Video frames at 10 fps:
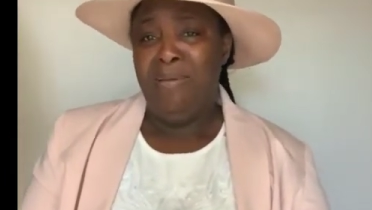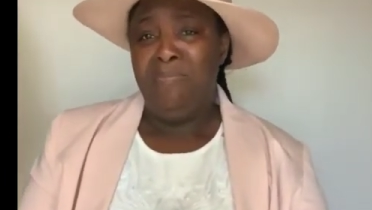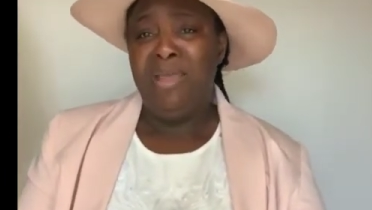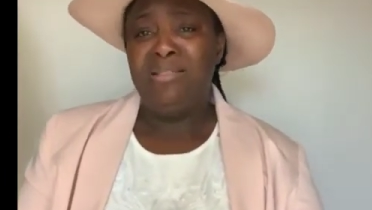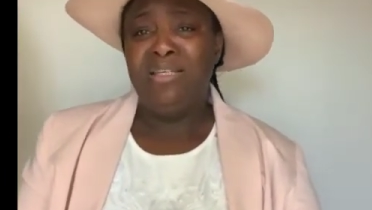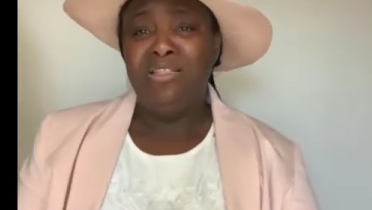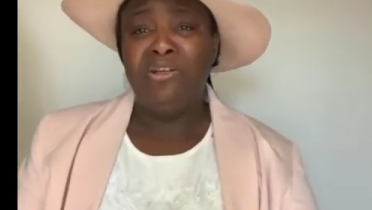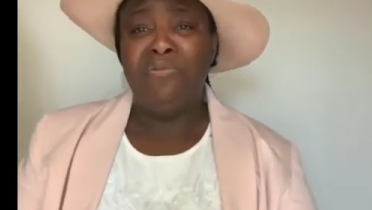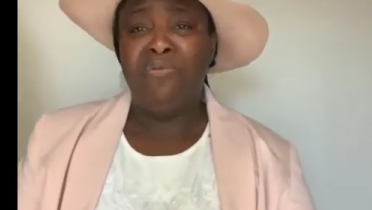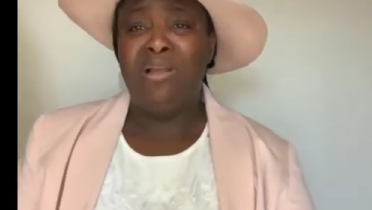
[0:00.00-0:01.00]
message
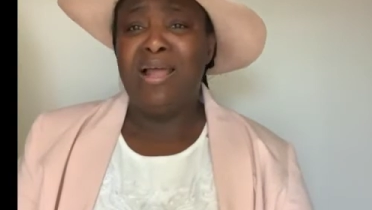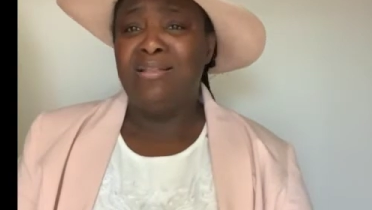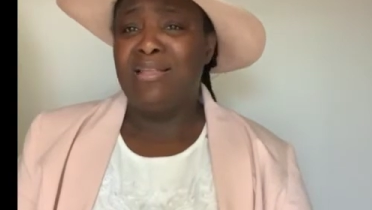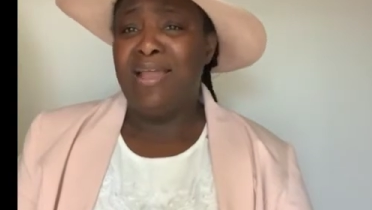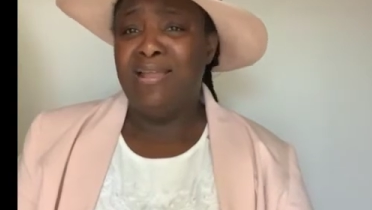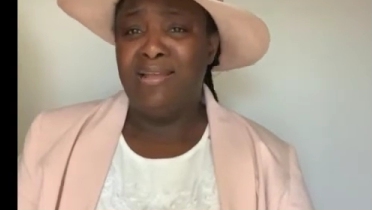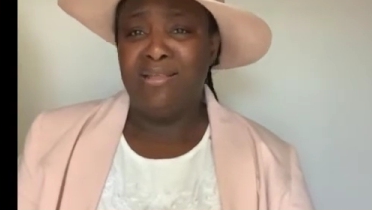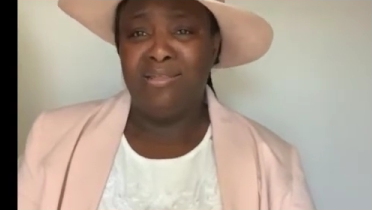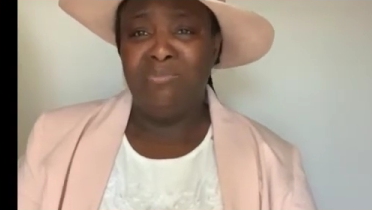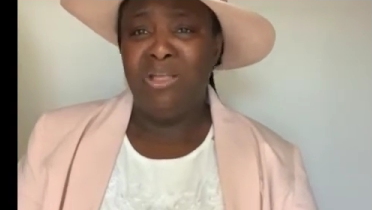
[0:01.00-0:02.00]
of glad
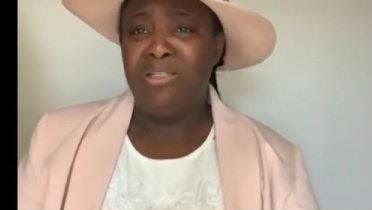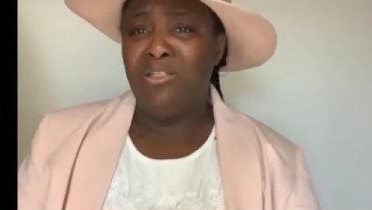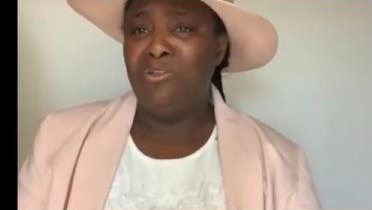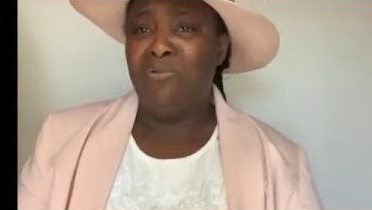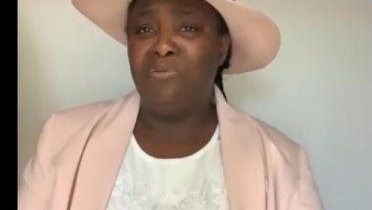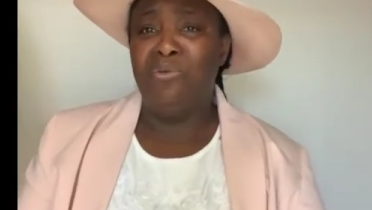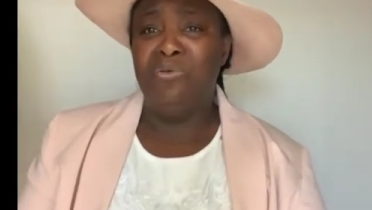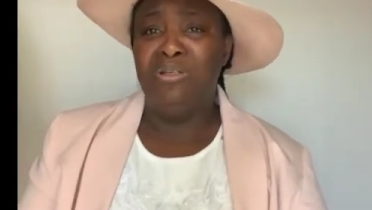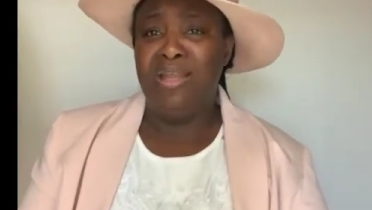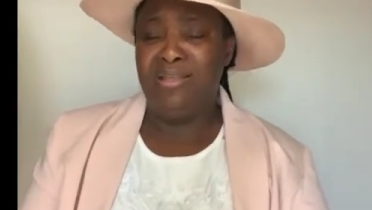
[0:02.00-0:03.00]
tidings, message of
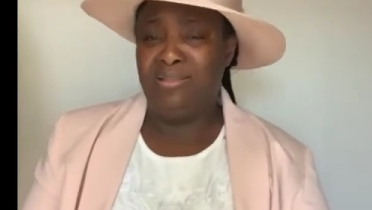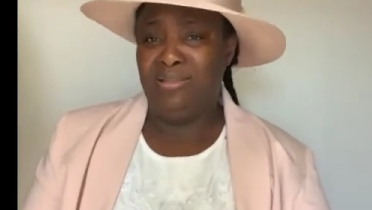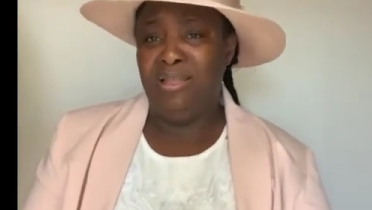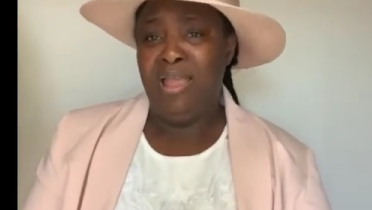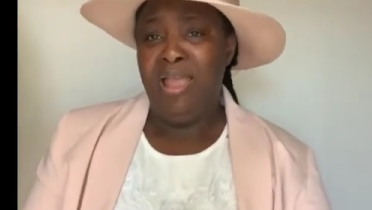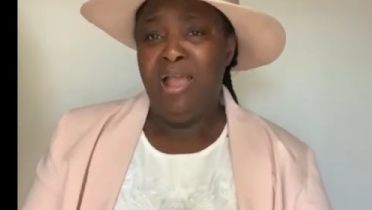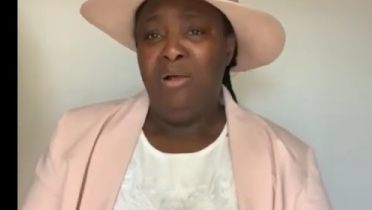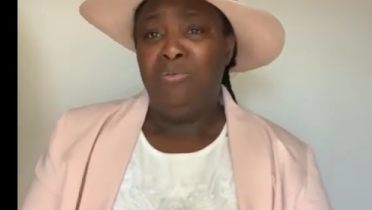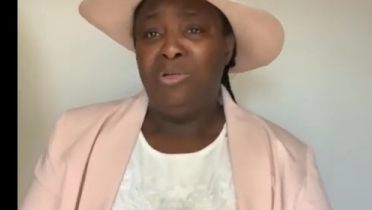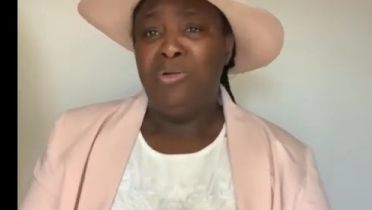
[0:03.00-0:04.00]
goodness,
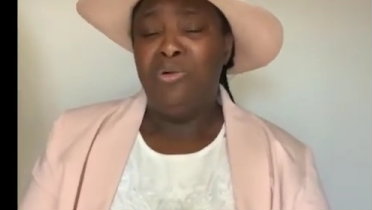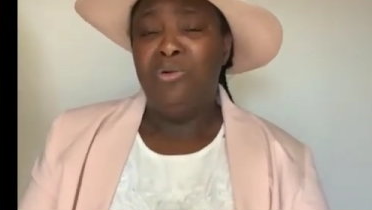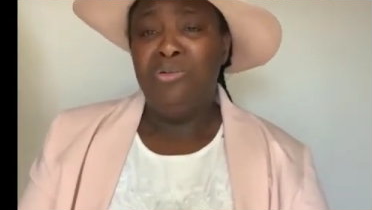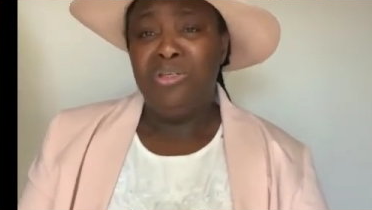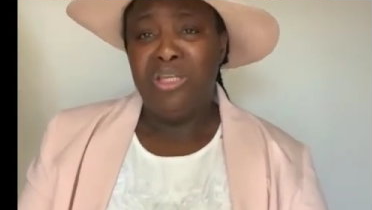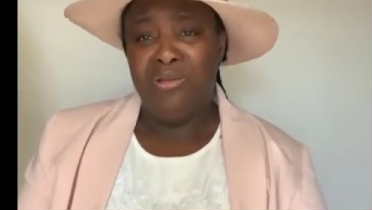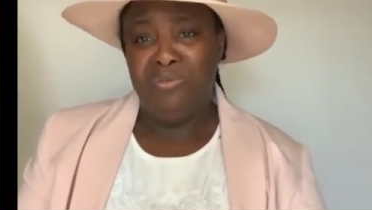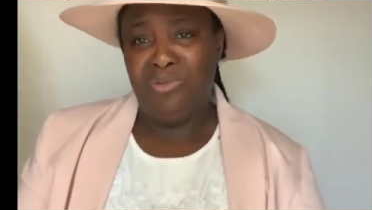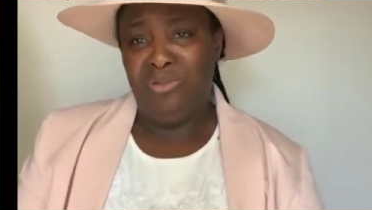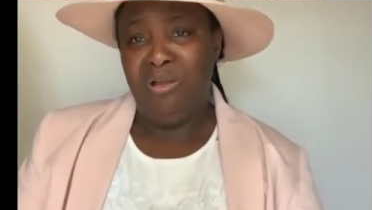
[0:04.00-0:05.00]
the good
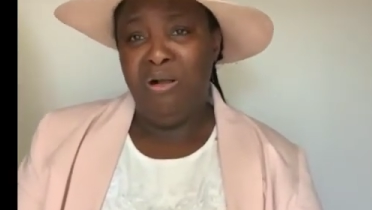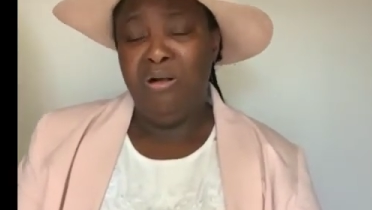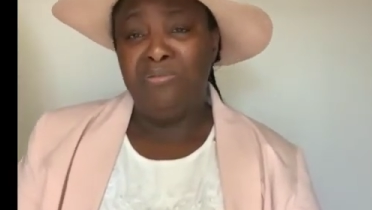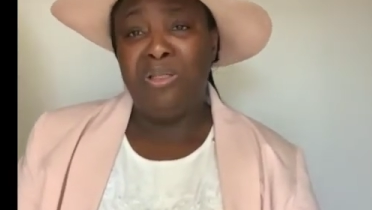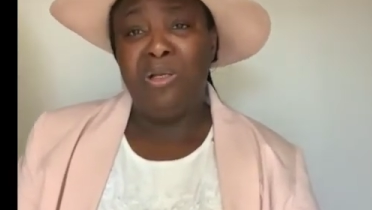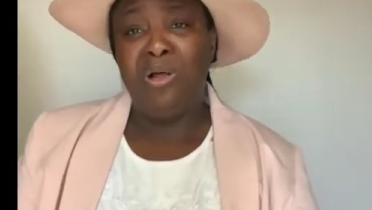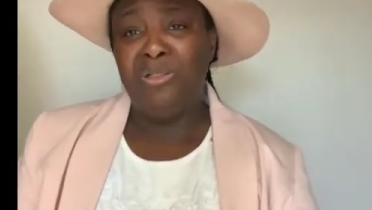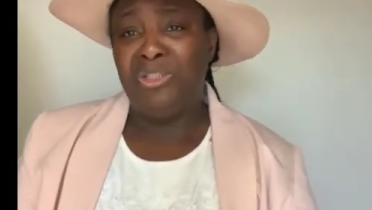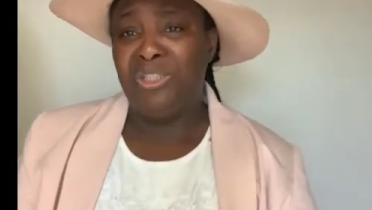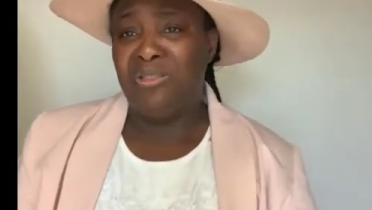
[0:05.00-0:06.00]
news of the
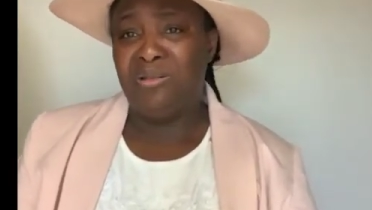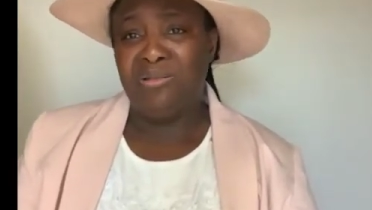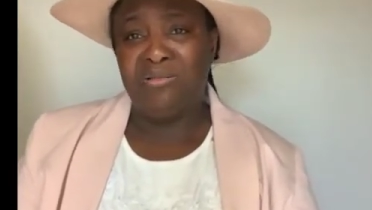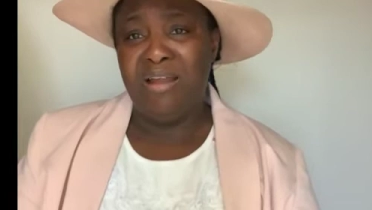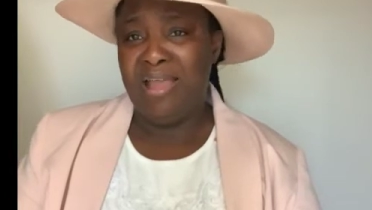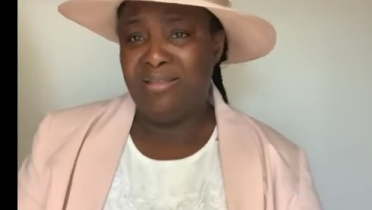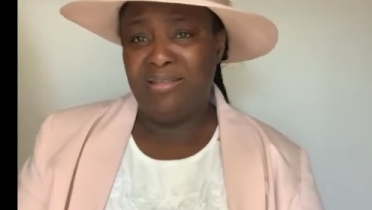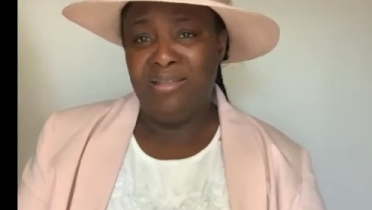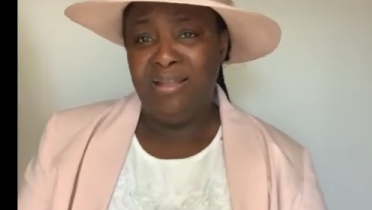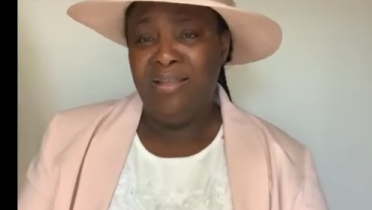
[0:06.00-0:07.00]
Lord Jesus
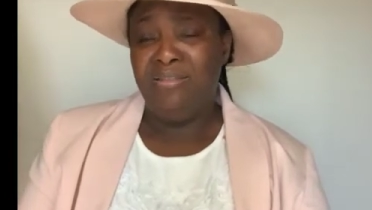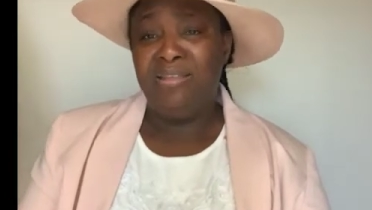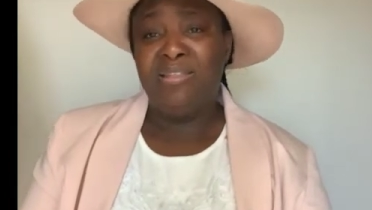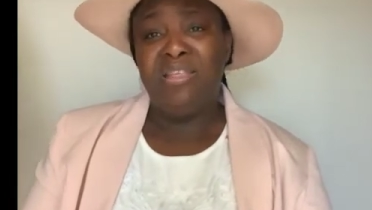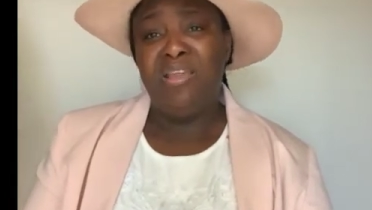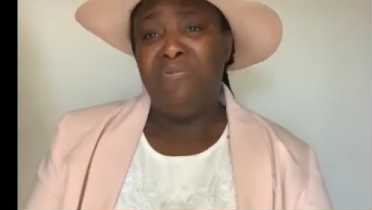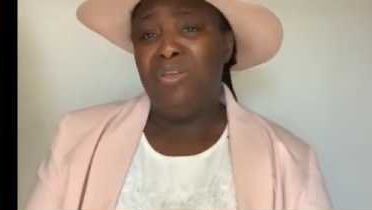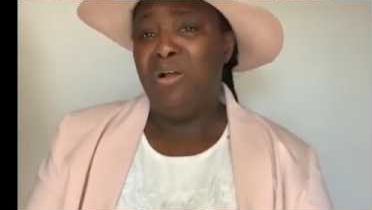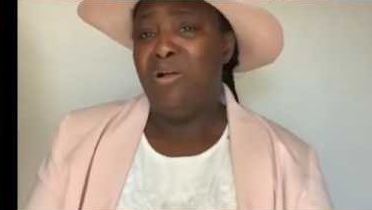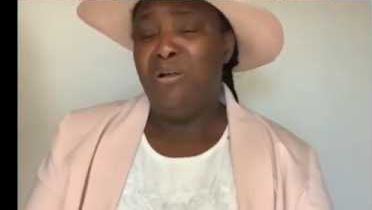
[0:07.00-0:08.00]
Christ, the
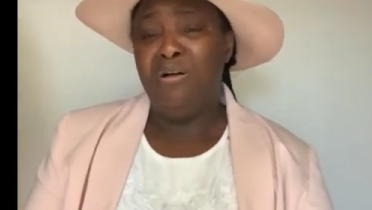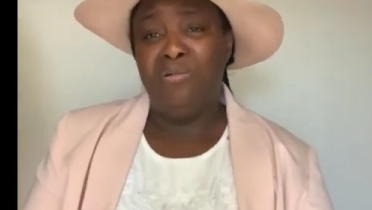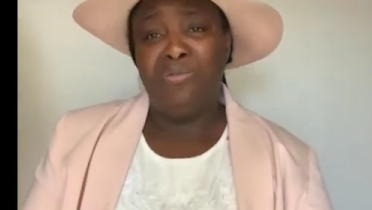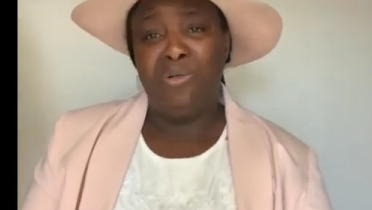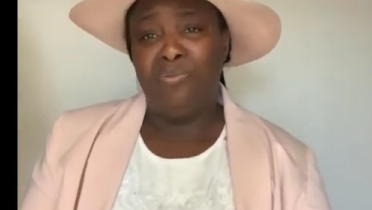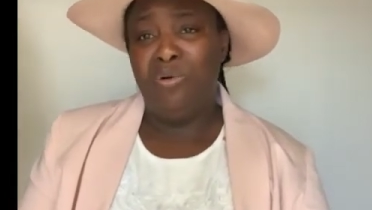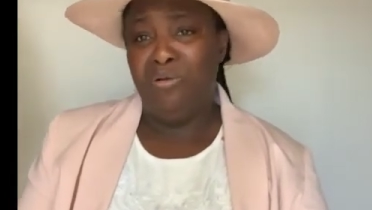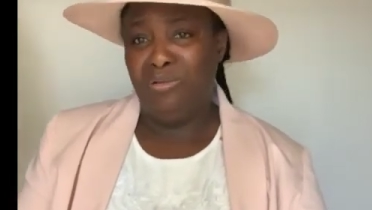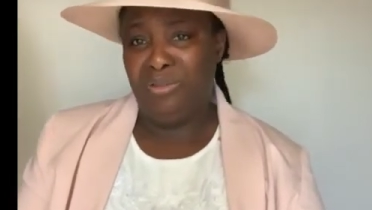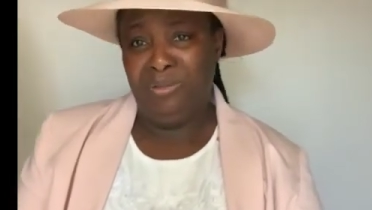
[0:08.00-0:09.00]
Savior of the
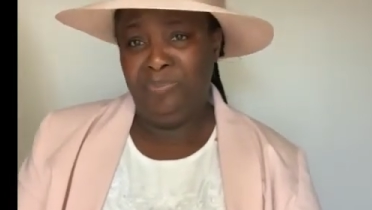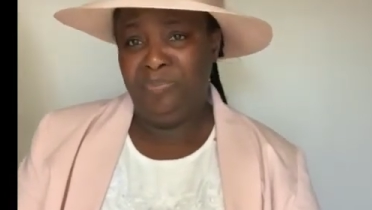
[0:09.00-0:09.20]
world.